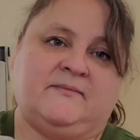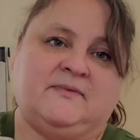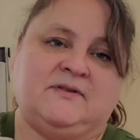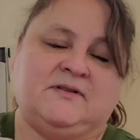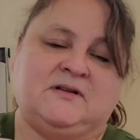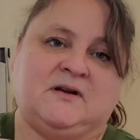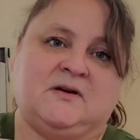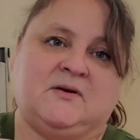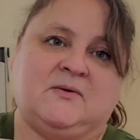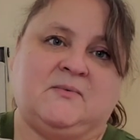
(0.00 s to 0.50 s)

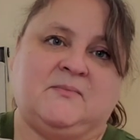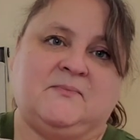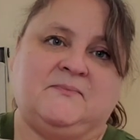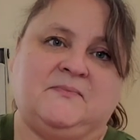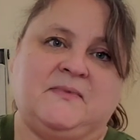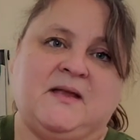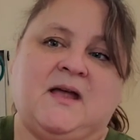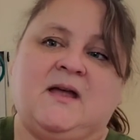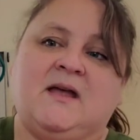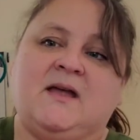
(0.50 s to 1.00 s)
So
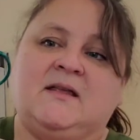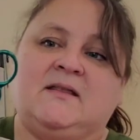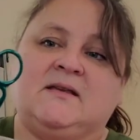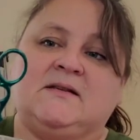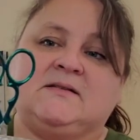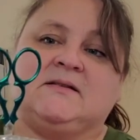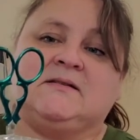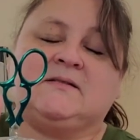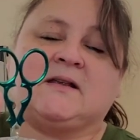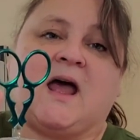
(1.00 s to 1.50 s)

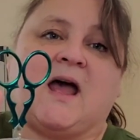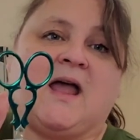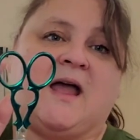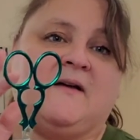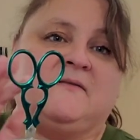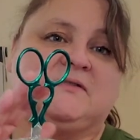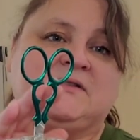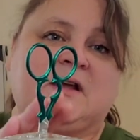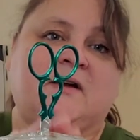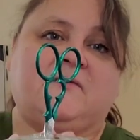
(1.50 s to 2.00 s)
this is, I
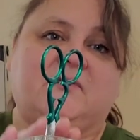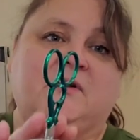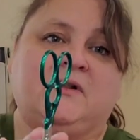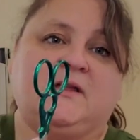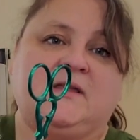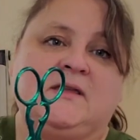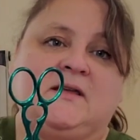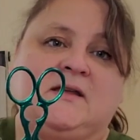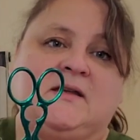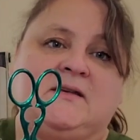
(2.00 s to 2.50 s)
have several
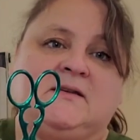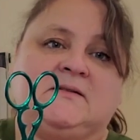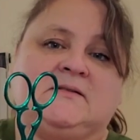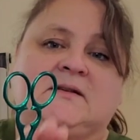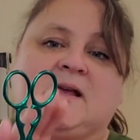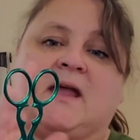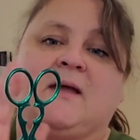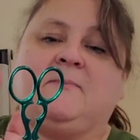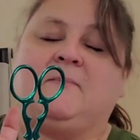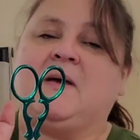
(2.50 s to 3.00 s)
of these,
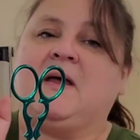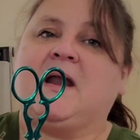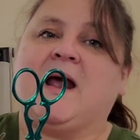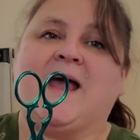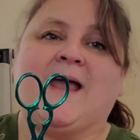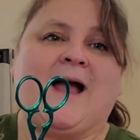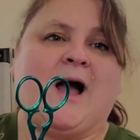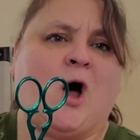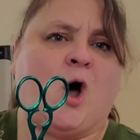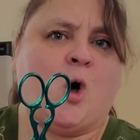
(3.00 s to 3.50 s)
eh, but
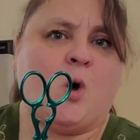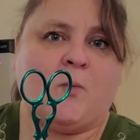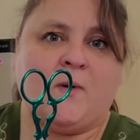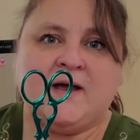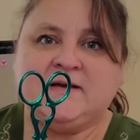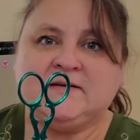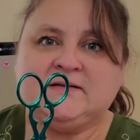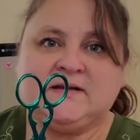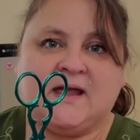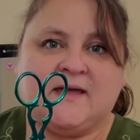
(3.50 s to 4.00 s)
I
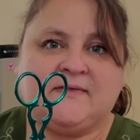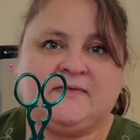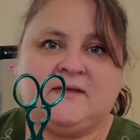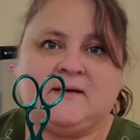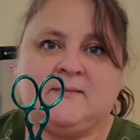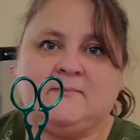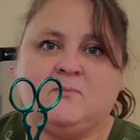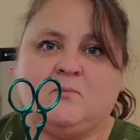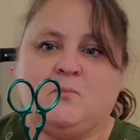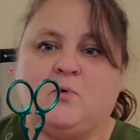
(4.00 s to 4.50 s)
always get
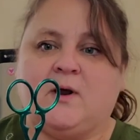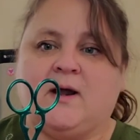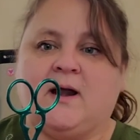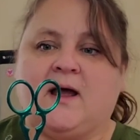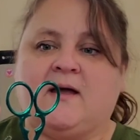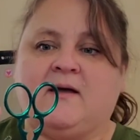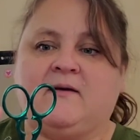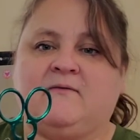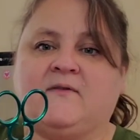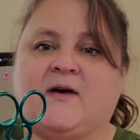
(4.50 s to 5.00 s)
them when
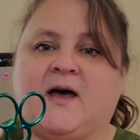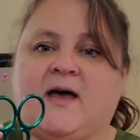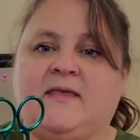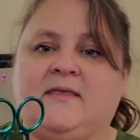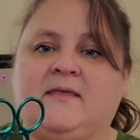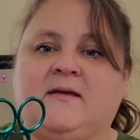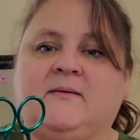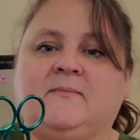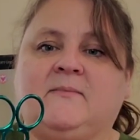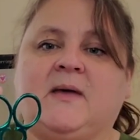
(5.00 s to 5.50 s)
I
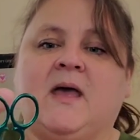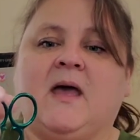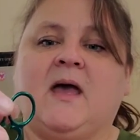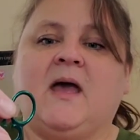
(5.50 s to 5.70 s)
find them.